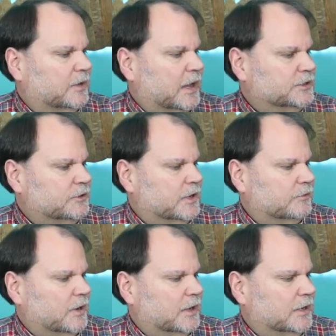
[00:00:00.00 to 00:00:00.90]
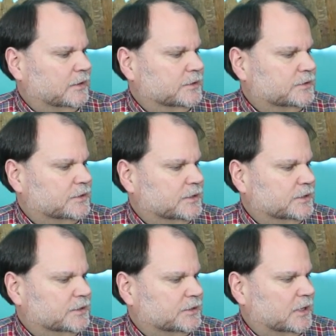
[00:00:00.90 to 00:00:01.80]
Cask Strength Rye. This
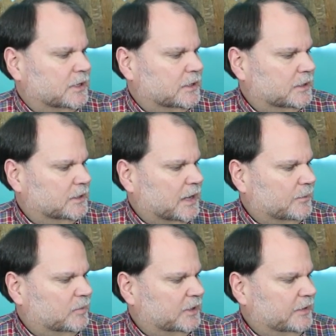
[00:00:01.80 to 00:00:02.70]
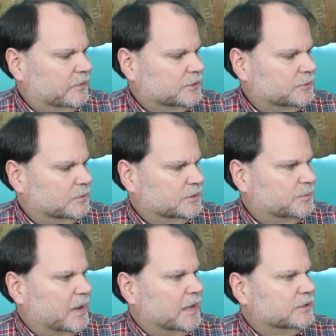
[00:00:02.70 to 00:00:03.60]
is, I believe this was
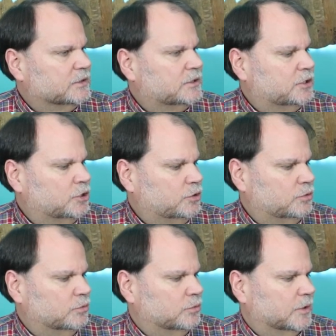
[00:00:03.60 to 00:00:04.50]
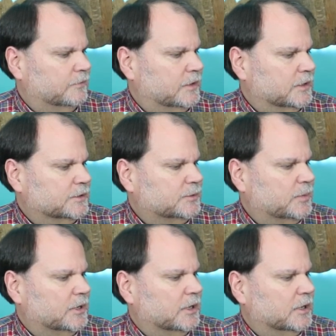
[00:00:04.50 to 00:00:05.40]
batch two of this,
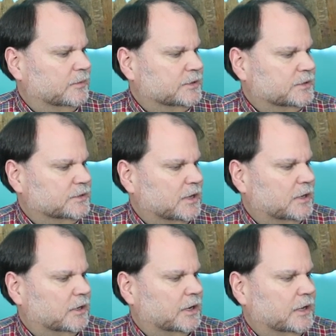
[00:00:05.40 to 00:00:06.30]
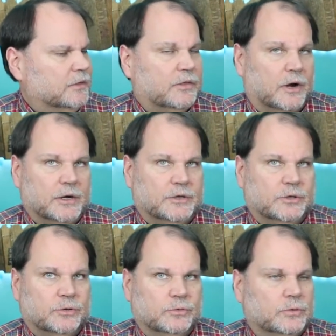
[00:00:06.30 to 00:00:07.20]
but this is
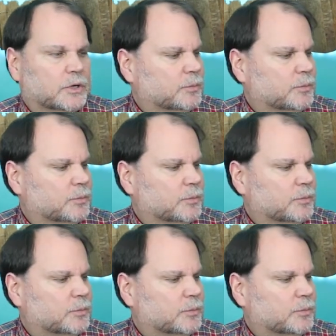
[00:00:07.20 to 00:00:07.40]
132